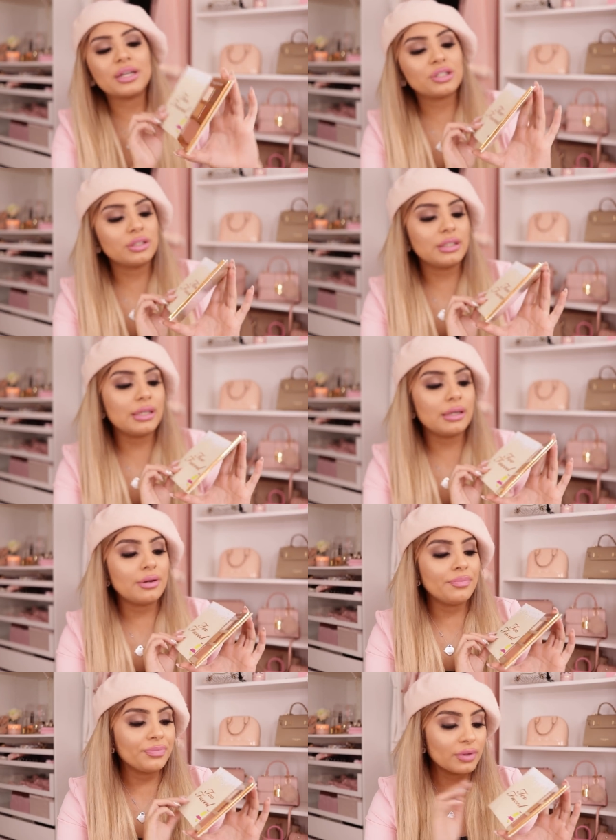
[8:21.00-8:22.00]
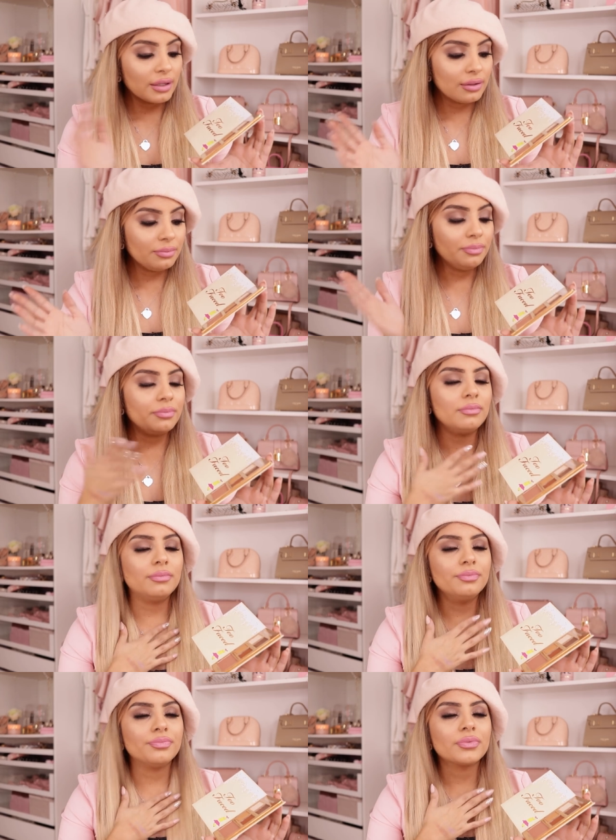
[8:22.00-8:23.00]
actually...
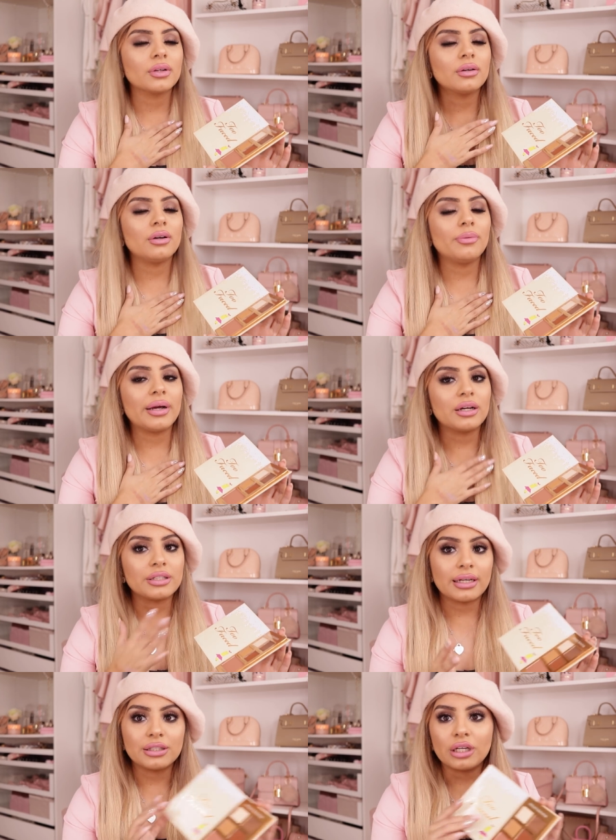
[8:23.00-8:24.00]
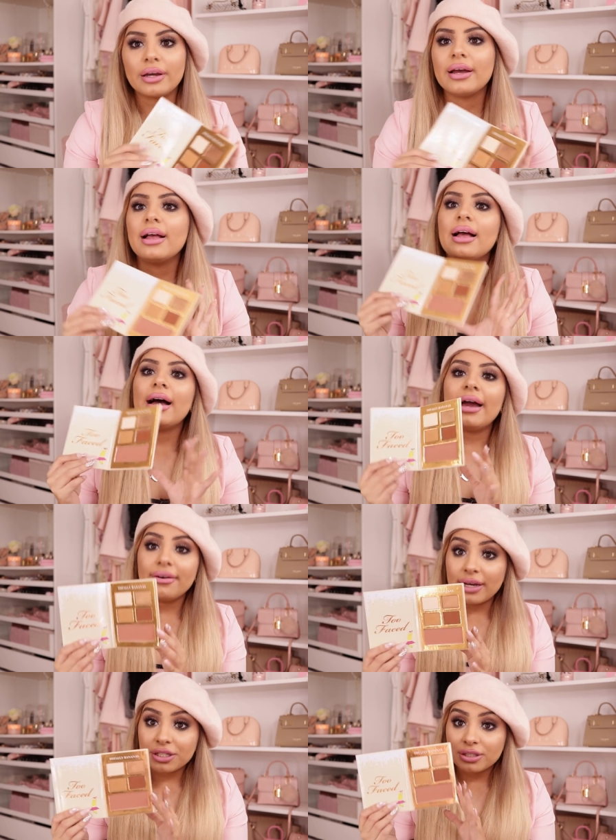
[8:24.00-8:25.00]
Oh my gosh, I can't talk. I
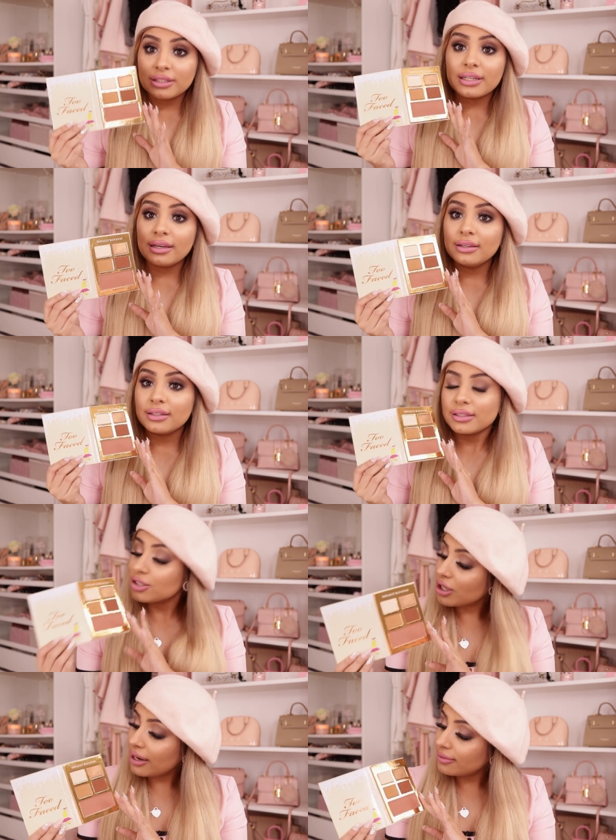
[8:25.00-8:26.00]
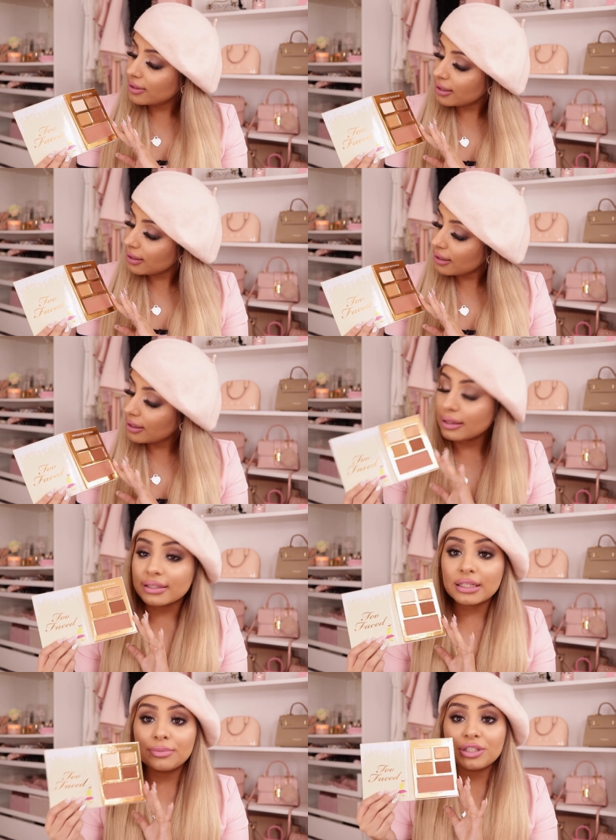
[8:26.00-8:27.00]
have actually taken this traveling.
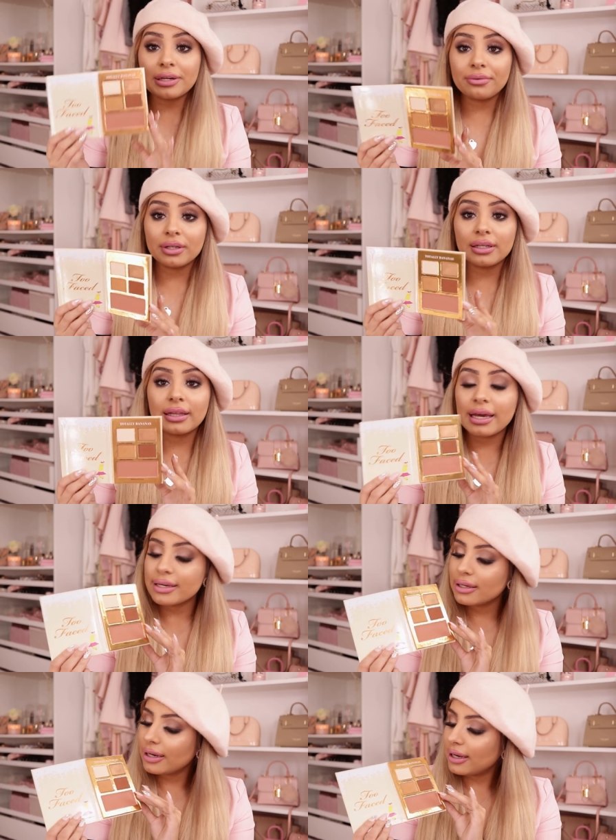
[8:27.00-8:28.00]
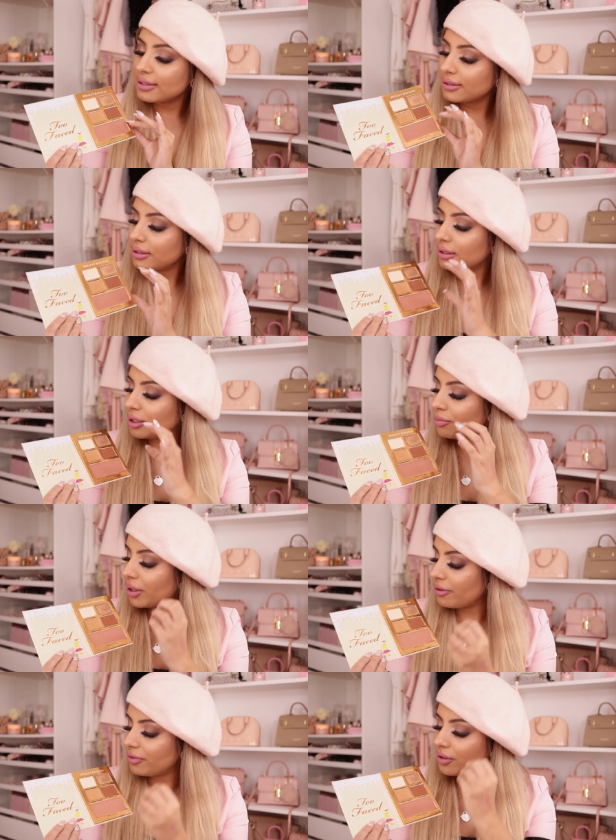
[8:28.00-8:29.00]
That's how much I really like it. It has the
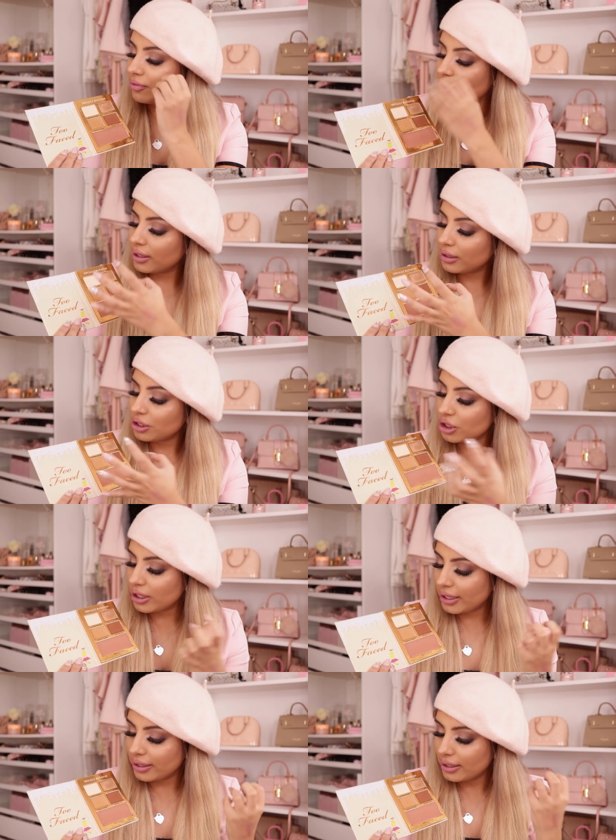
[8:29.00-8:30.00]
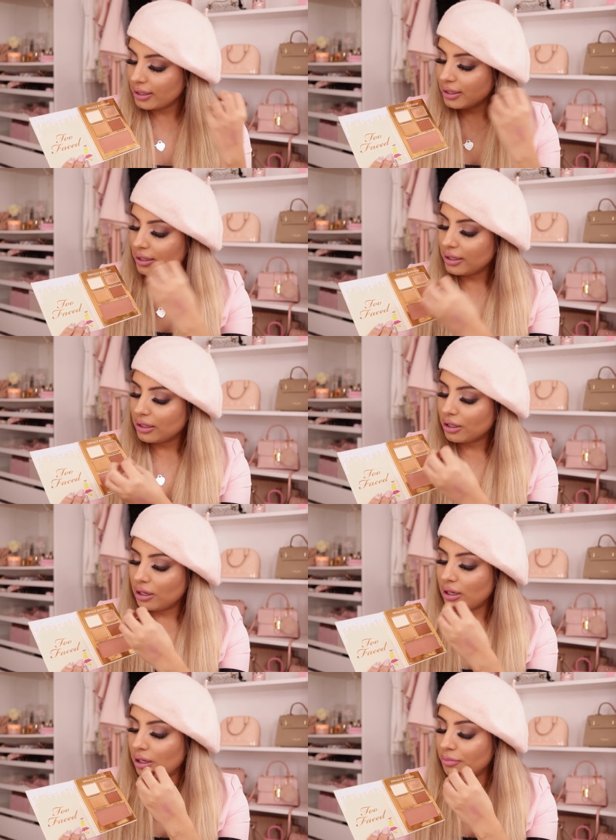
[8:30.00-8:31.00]
perfect vanilla shade,
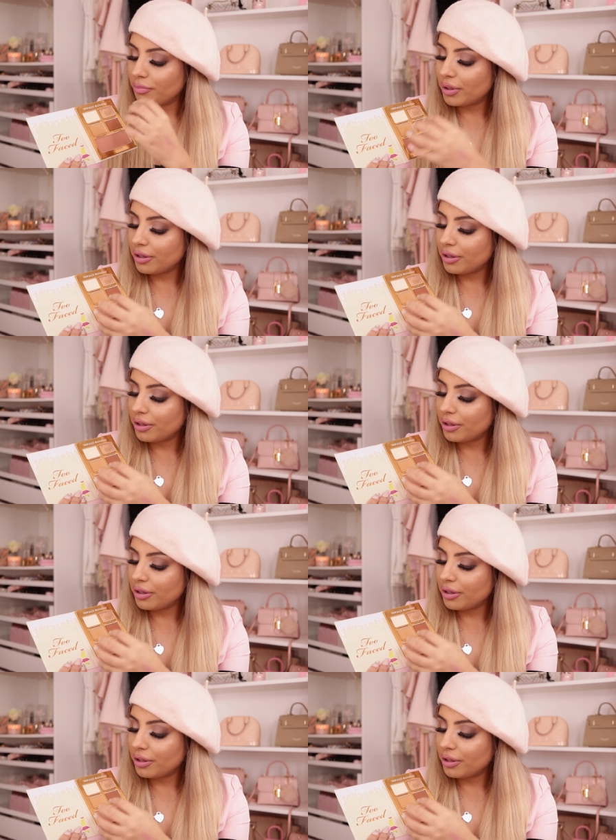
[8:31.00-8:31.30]
um,